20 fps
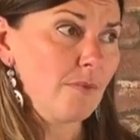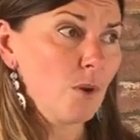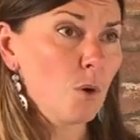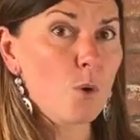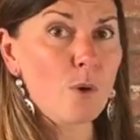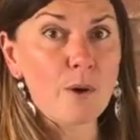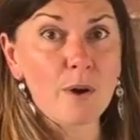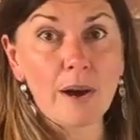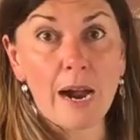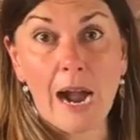
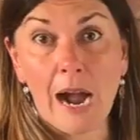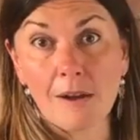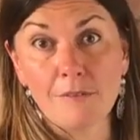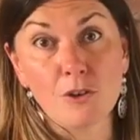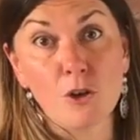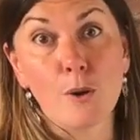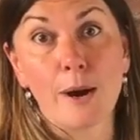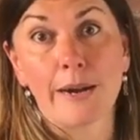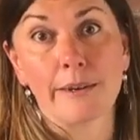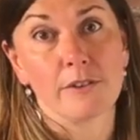or have
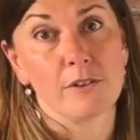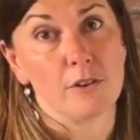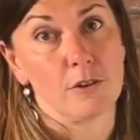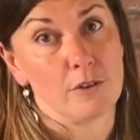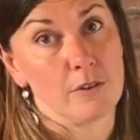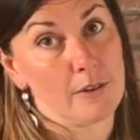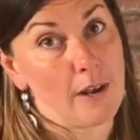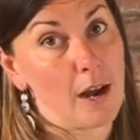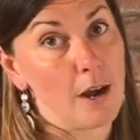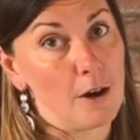you ask
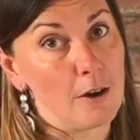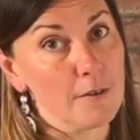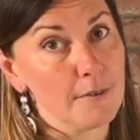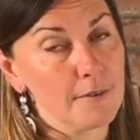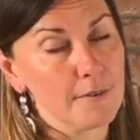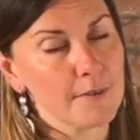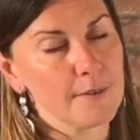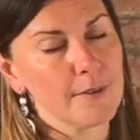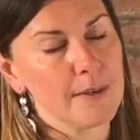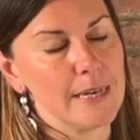yourself,
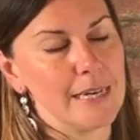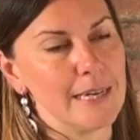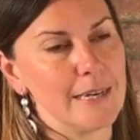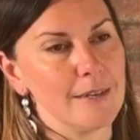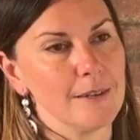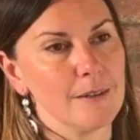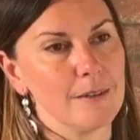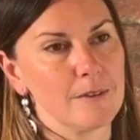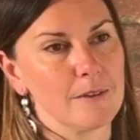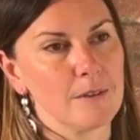
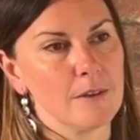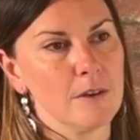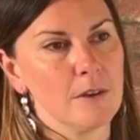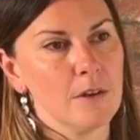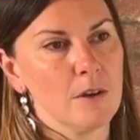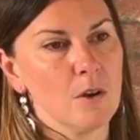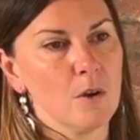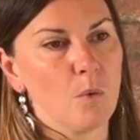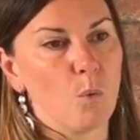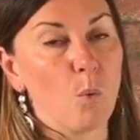is
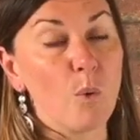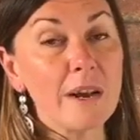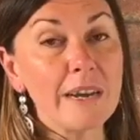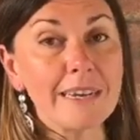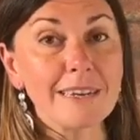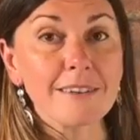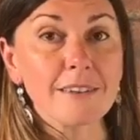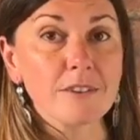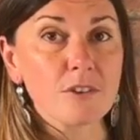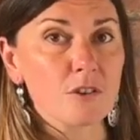
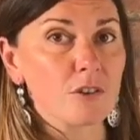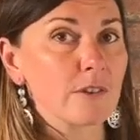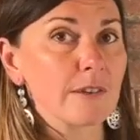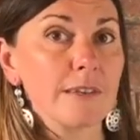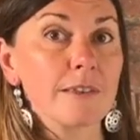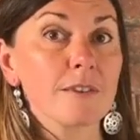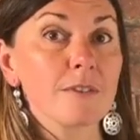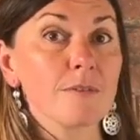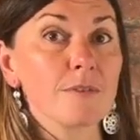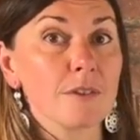what is your
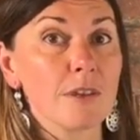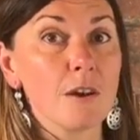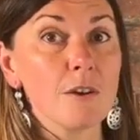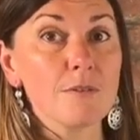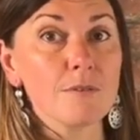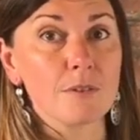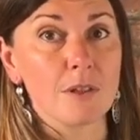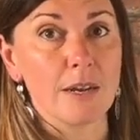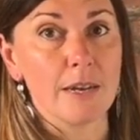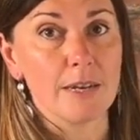sense of
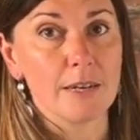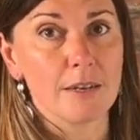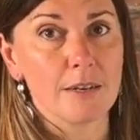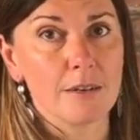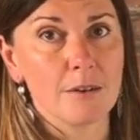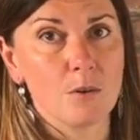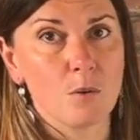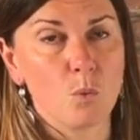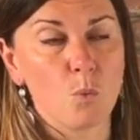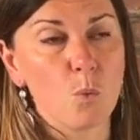self like?
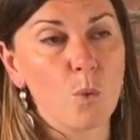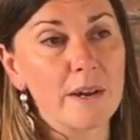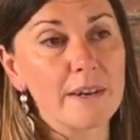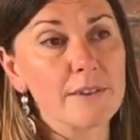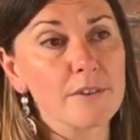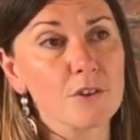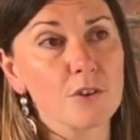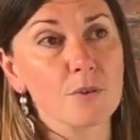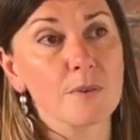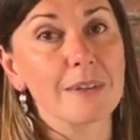What
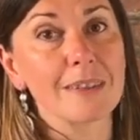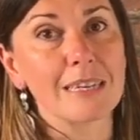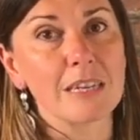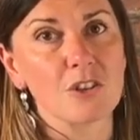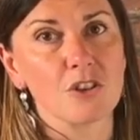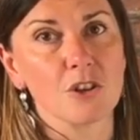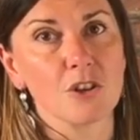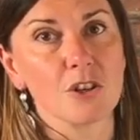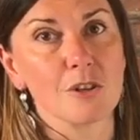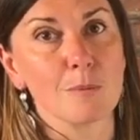is your
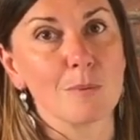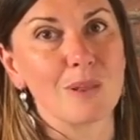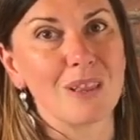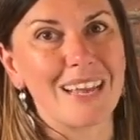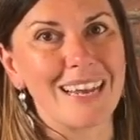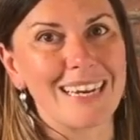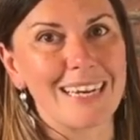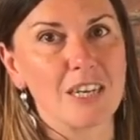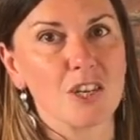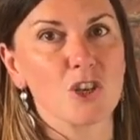relationship
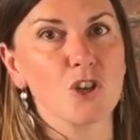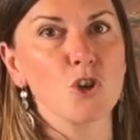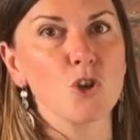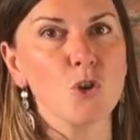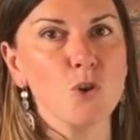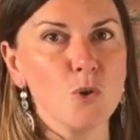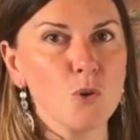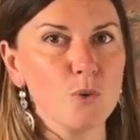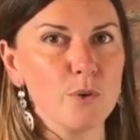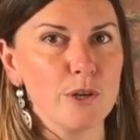like
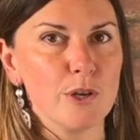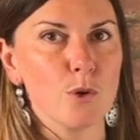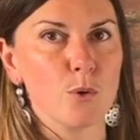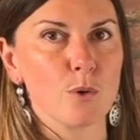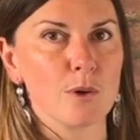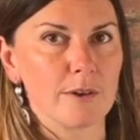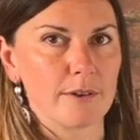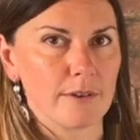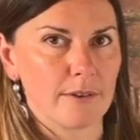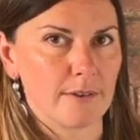to
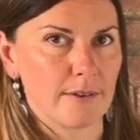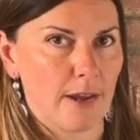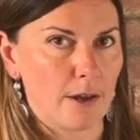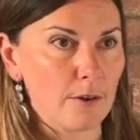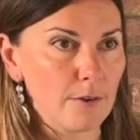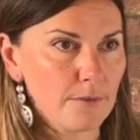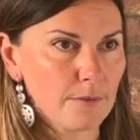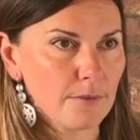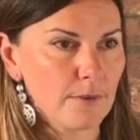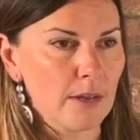
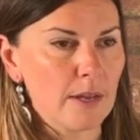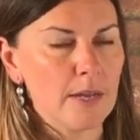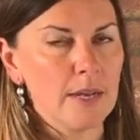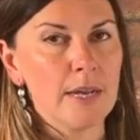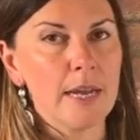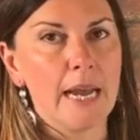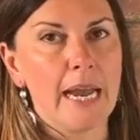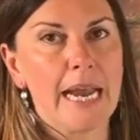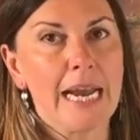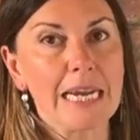yourself
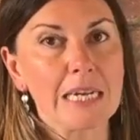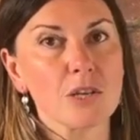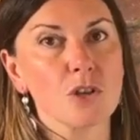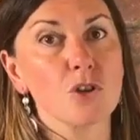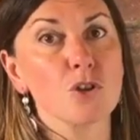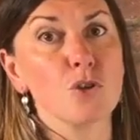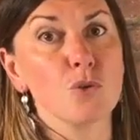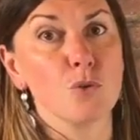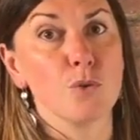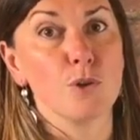
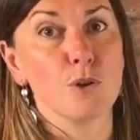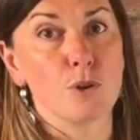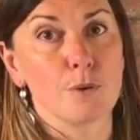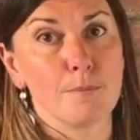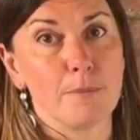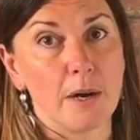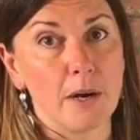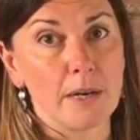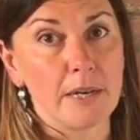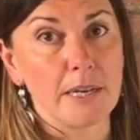and to your
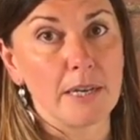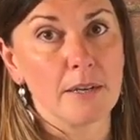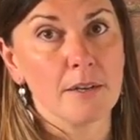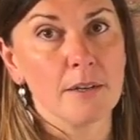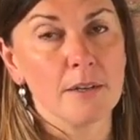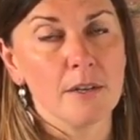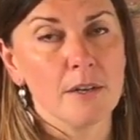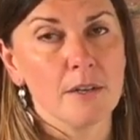body?